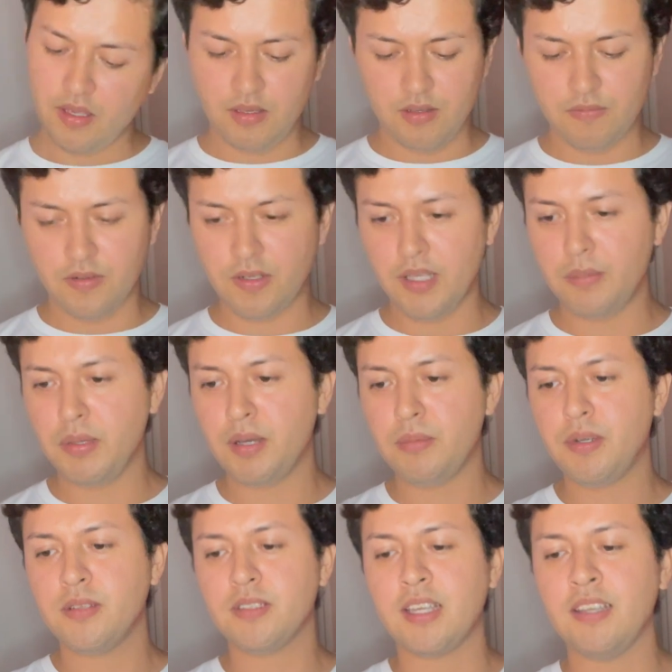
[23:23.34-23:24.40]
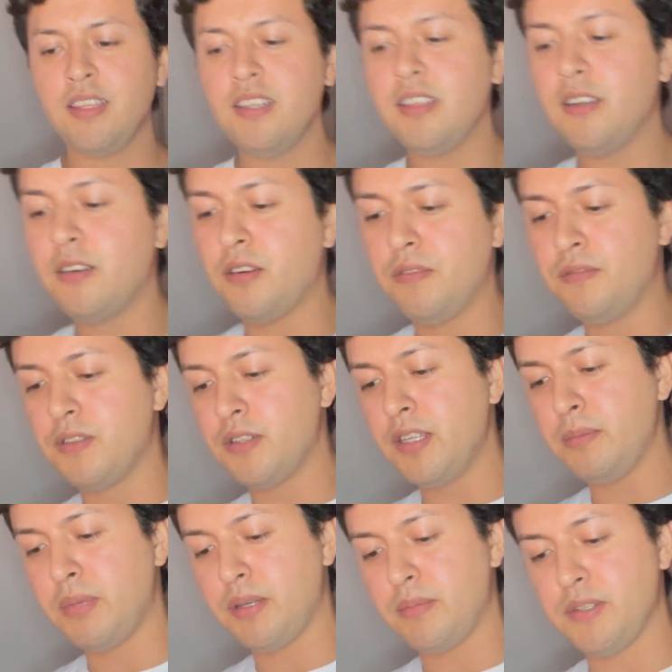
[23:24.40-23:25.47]
I think they're all
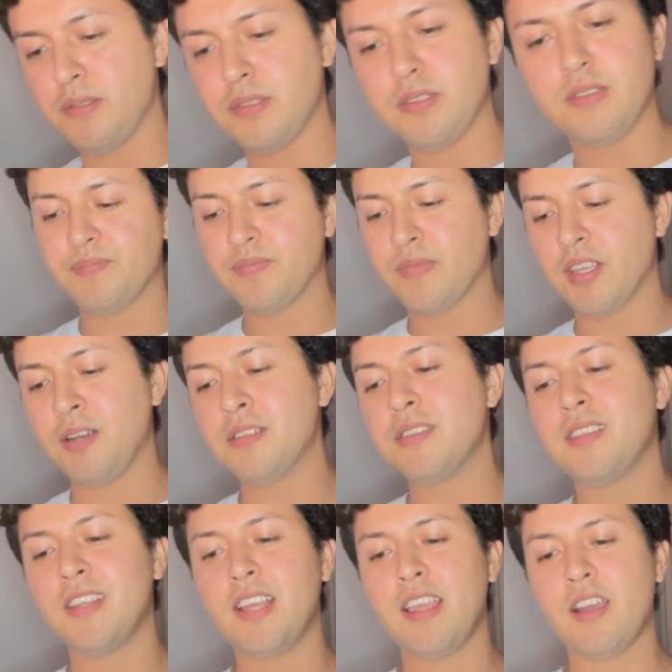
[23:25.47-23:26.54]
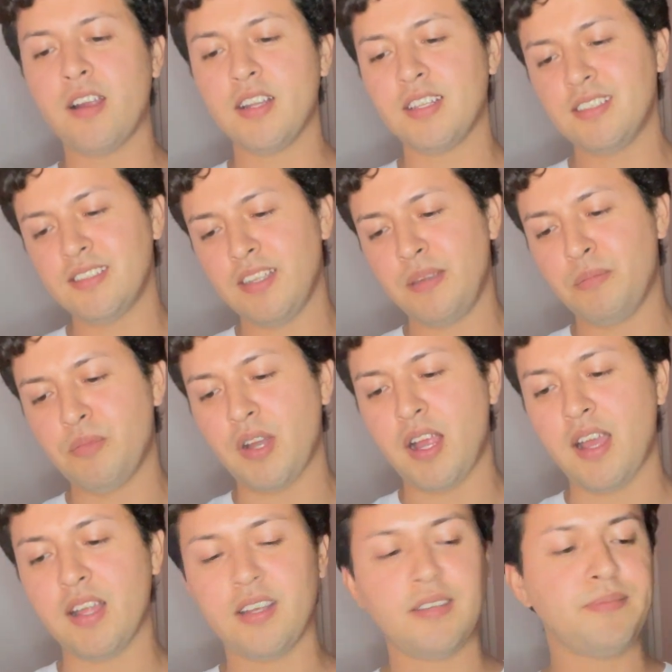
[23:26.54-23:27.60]
Fruititos. Oh, so they are the same brand.
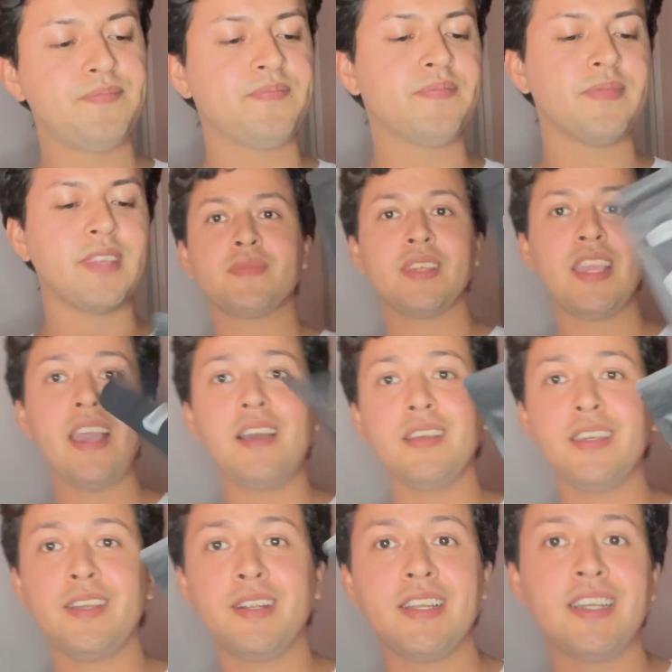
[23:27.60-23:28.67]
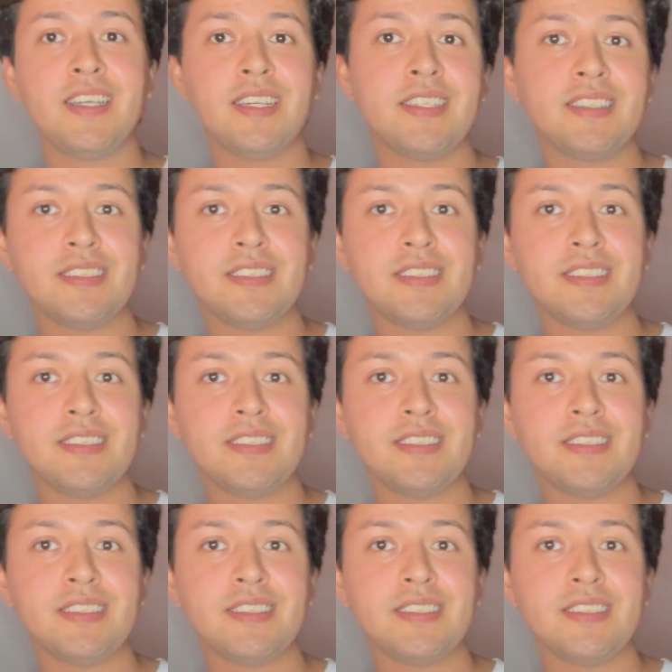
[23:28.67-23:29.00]
Yeah, here it is.